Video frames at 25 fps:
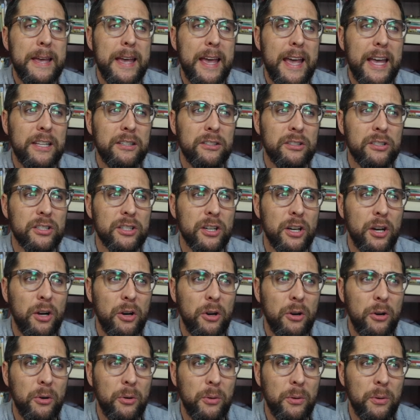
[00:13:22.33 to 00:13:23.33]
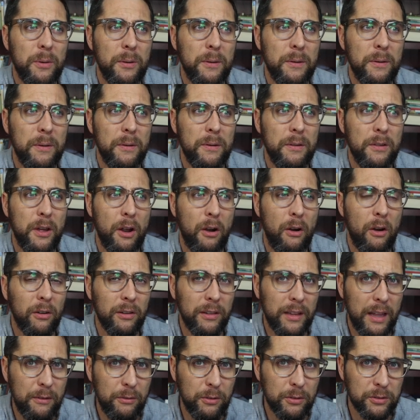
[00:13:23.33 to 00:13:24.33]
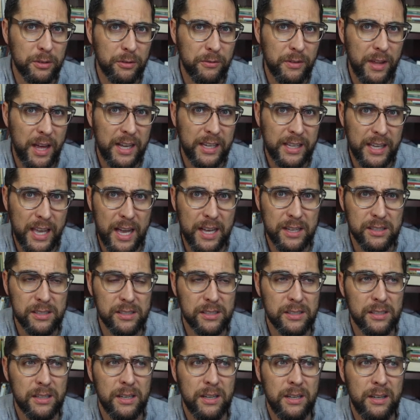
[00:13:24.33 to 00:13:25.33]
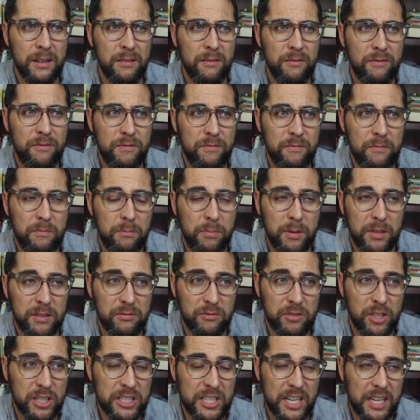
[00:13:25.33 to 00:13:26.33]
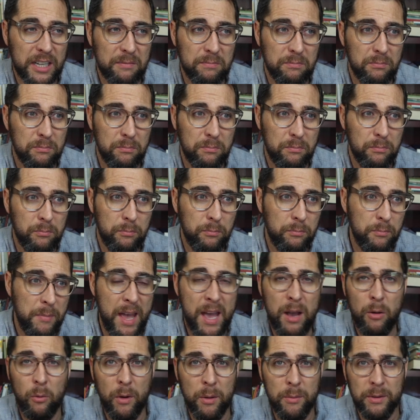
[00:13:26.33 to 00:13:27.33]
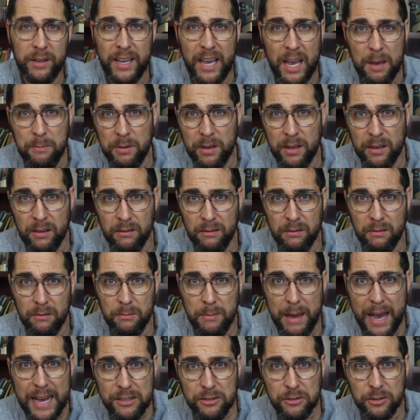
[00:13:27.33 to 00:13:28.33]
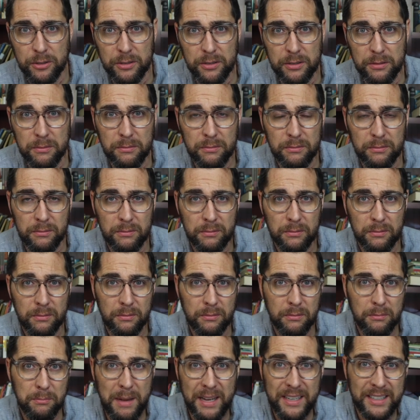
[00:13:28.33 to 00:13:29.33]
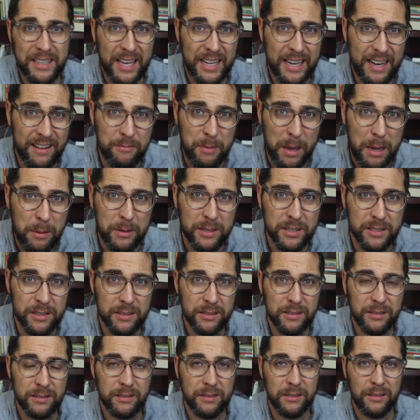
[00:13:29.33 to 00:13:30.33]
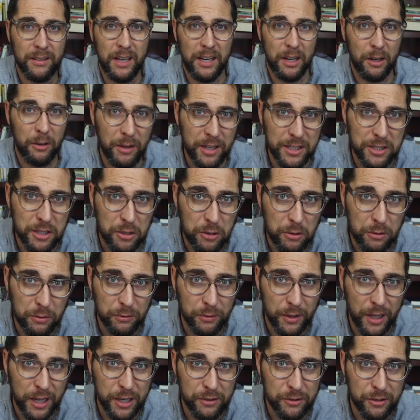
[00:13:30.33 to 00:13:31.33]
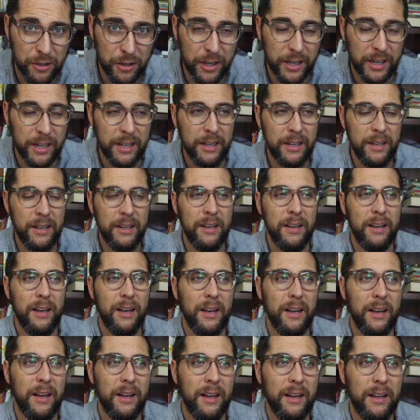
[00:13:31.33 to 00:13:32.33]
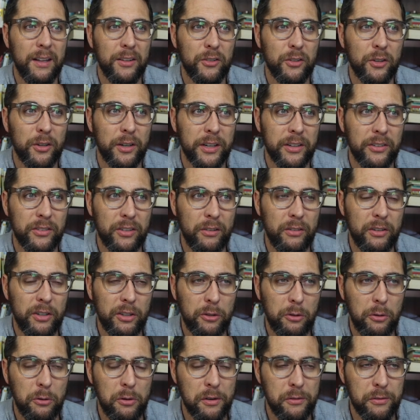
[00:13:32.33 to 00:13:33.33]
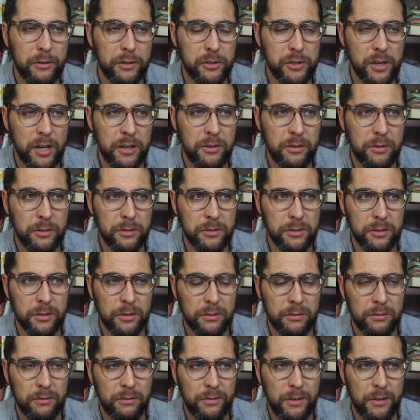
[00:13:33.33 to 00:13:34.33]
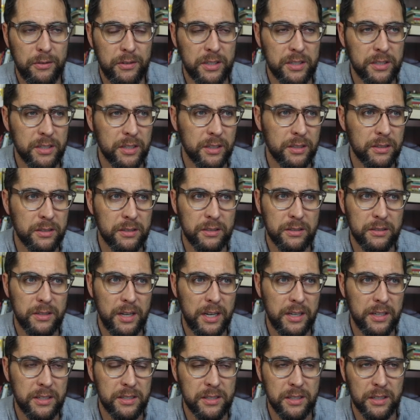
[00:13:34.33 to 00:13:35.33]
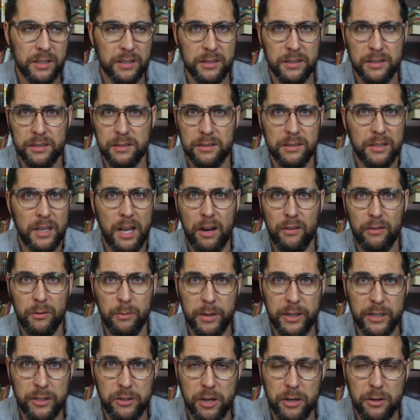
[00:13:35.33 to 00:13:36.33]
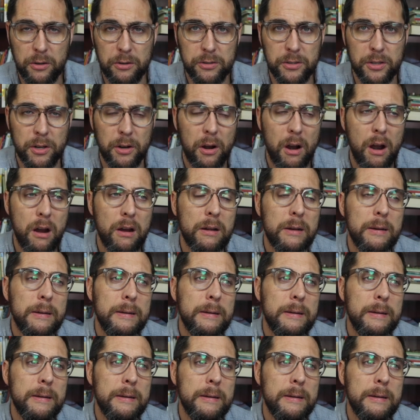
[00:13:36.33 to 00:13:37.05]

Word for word: And so there are levels of that, yes, but just like men, women can't be pastors, men can't have babies. I know that's a newsflash. Sorry uh, sorry, 72 different genders or 56, 96, however many genders there